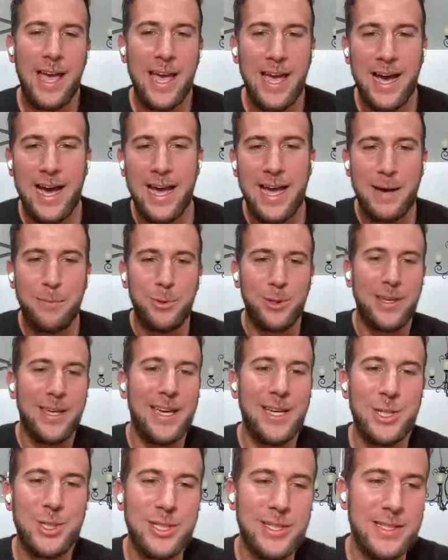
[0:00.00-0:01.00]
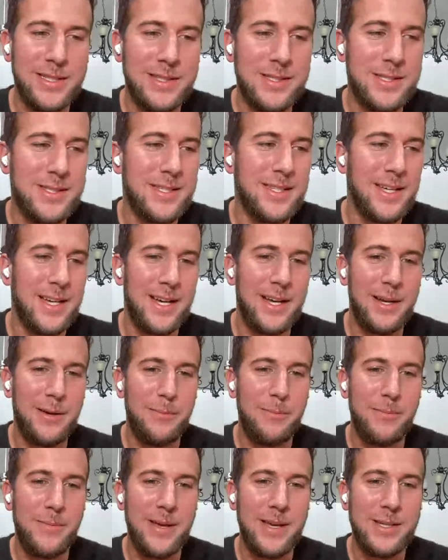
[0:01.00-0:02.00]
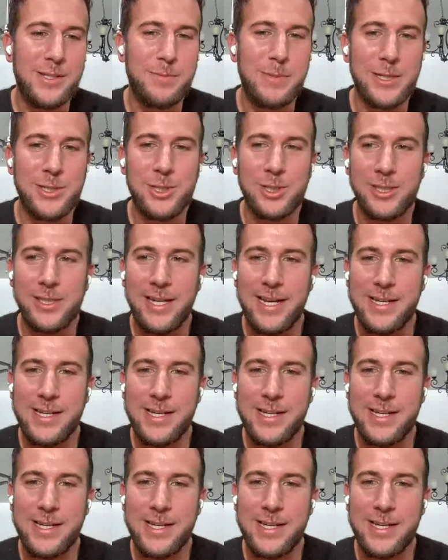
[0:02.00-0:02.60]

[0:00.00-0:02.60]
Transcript: AI applications, especially